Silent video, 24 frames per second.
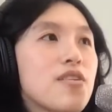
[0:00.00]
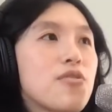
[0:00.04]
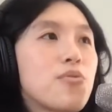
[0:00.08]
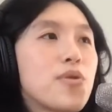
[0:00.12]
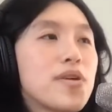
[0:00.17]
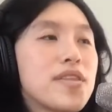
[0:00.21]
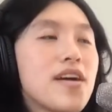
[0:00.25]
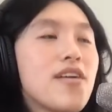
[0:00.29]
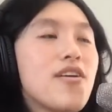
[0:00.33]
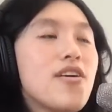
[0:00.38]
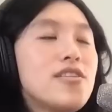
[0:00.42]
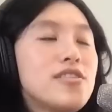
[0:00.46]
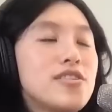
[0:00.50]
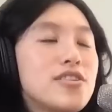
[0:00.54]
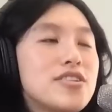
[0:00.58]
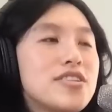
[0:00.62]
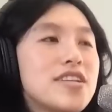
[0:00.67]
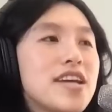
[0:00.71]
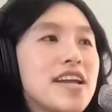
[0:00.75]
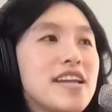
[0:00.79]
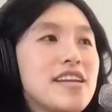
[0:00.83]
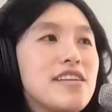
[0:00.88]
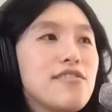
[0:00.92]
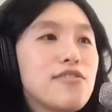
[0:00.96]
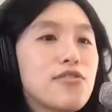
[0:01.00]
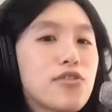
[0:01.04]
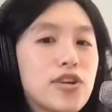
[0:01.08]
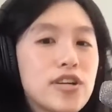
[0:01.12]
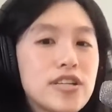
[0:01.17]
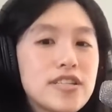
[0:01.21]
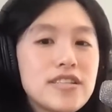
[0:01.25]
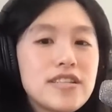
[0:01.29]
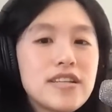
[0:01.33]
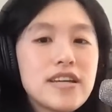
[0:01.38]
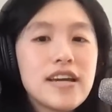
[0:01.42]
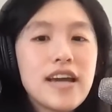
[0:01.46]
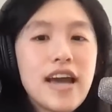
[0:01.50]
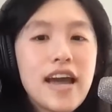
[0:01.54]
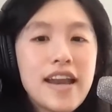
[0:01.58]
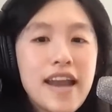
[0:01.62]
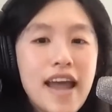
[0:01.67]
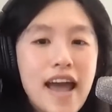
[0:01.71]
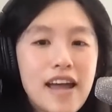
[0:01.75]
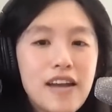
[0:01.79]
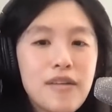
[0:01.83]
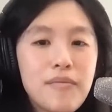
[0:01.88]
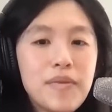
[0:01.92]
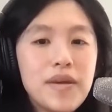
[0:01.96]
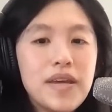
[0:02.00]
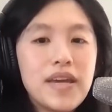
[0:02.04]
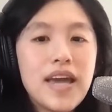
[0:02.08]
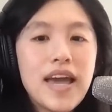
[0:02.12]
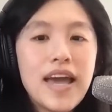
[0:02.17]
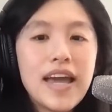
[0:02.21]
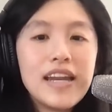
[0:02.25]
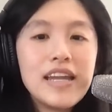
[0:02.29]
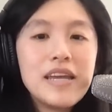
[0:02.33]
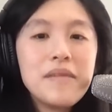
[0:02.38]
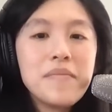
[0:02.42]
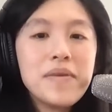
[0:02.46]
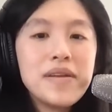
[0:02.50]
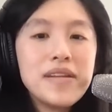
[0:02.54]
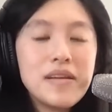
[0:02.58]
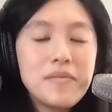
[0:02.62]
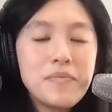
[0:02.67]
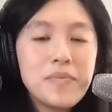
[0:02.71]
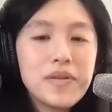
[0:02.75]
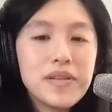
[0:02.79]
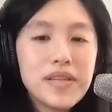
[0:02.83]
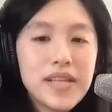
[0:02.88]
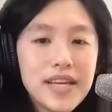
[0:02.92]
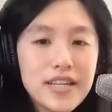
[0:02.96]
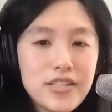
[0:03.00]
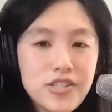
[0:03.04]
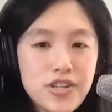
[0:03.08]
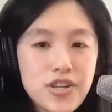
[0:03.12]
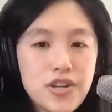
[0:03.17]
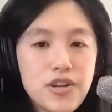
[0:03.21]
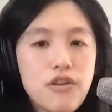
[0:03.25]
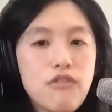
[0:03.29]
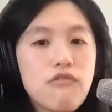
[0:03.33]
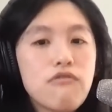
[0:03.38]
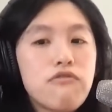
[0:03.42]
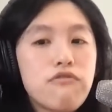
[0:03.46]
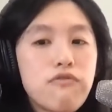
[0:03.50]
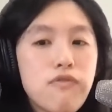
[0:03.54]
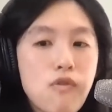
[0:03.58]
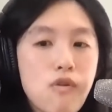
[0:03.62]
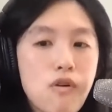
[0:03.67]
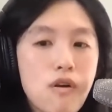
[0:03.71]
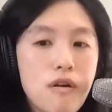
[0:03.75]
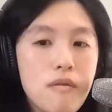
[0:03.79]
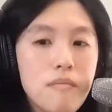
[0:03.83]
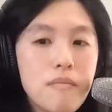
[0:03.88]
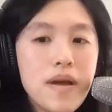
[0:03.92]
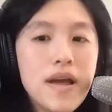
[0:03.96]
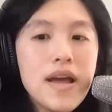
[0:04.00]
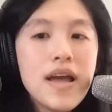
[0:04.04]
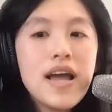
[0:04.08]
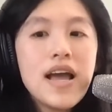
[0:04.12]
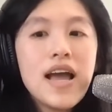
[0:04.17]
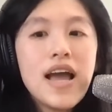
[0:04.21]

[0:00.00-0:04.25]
Without understanding of Christic anatomy, any manipulation of form,